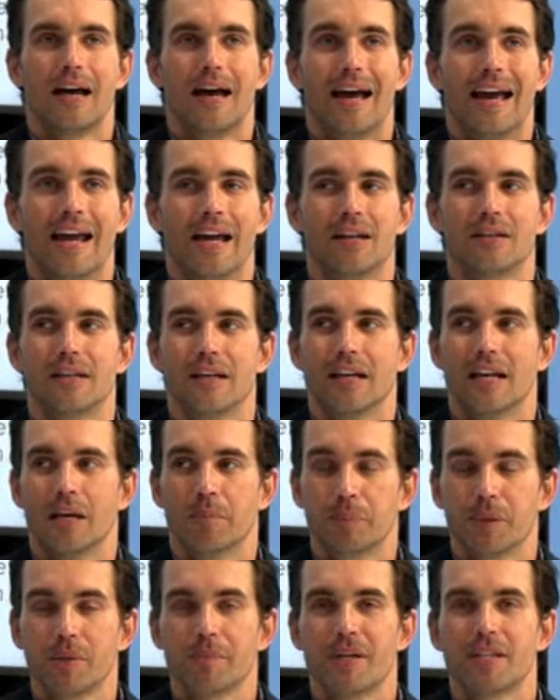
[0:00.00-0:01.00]
and
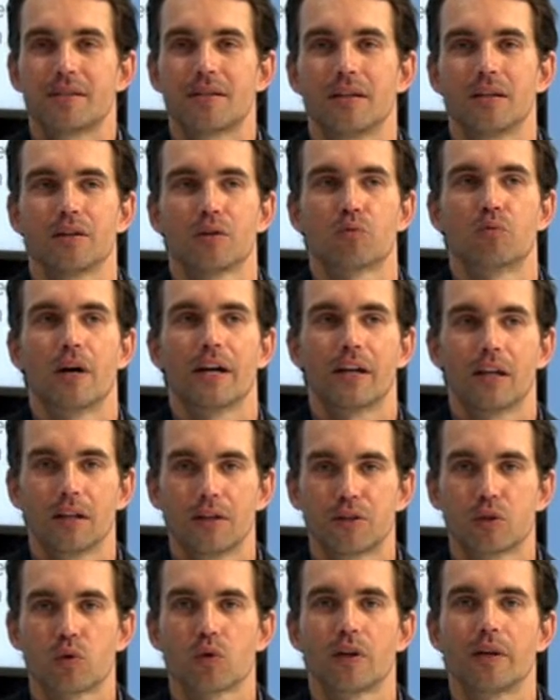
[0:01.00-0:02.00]
implementing the
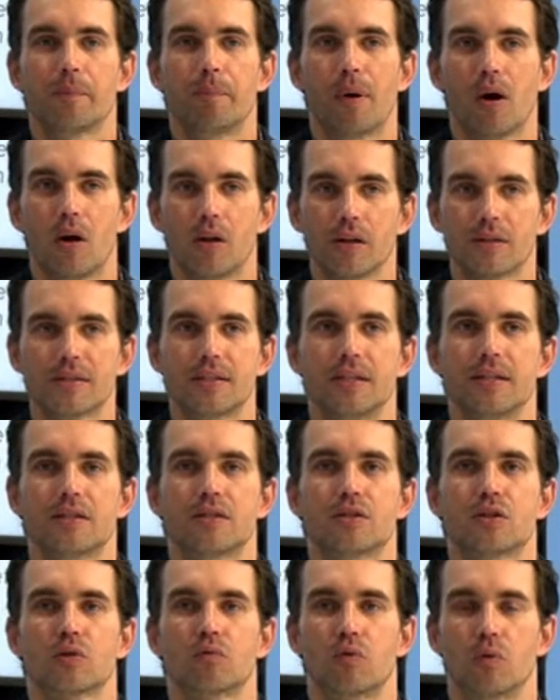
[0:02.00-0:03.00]
regulatory policies
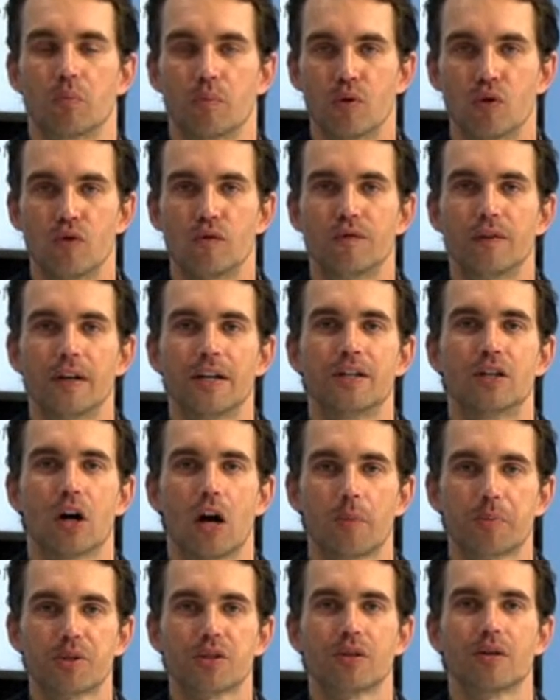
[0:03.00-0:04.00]
to remove
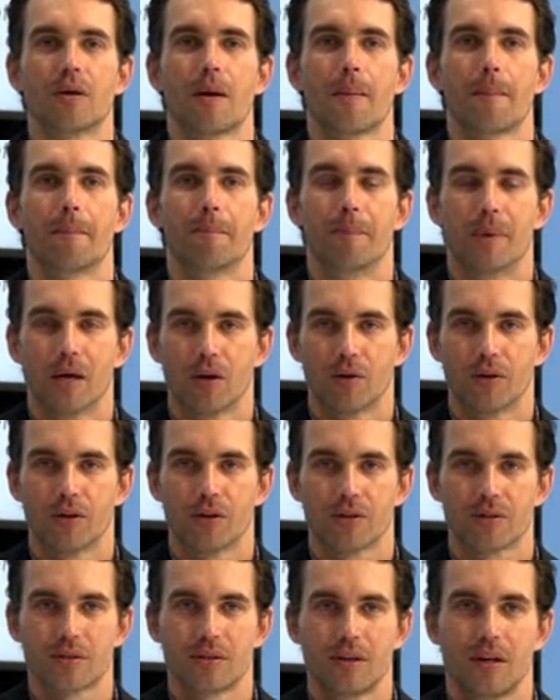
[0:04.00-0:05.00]
adoption
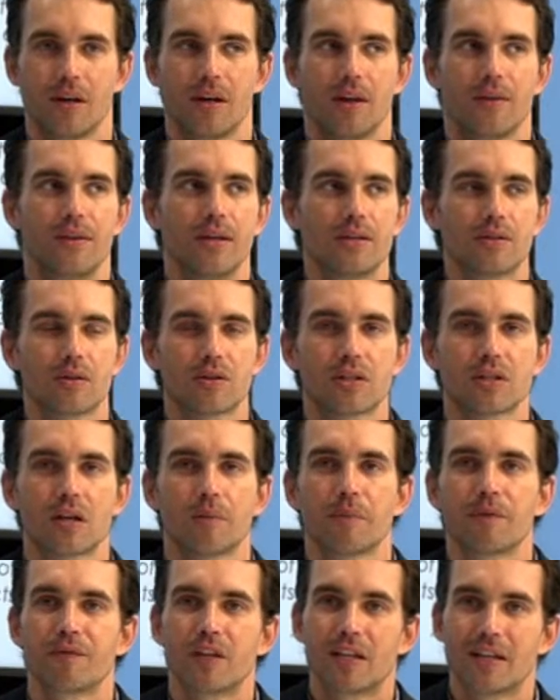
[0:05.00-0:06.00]
barriers. These are
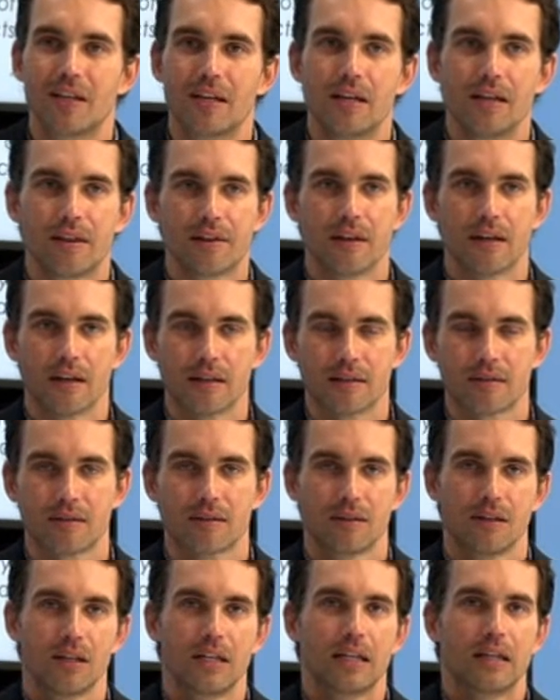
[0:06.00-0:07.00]
some of the key things.
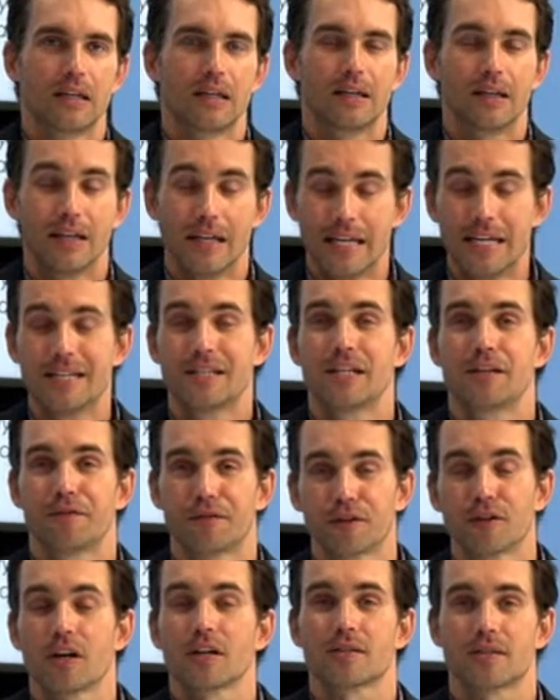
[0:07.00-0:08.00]
Easy
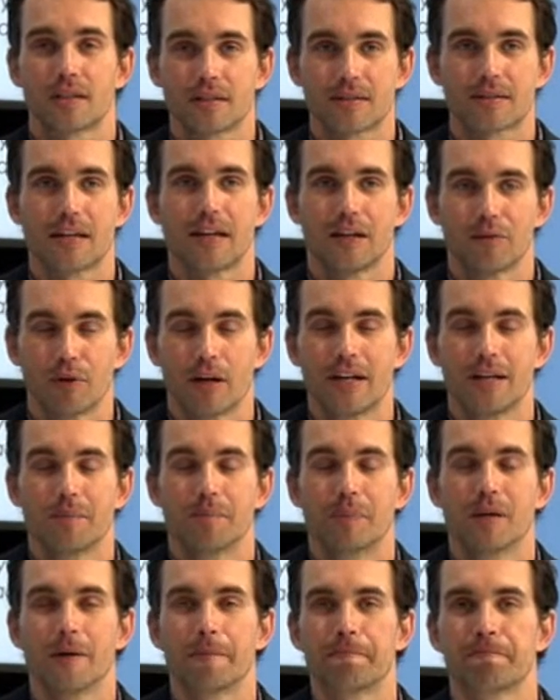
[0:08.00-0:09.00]
for us to say, right?
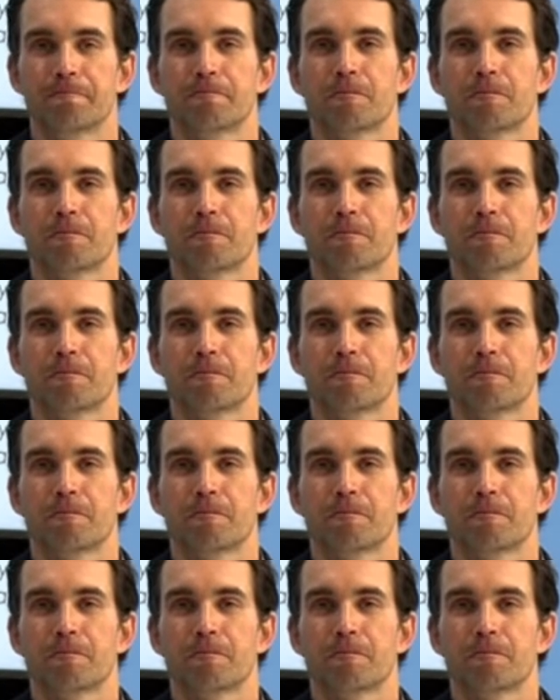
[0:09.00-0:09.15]
But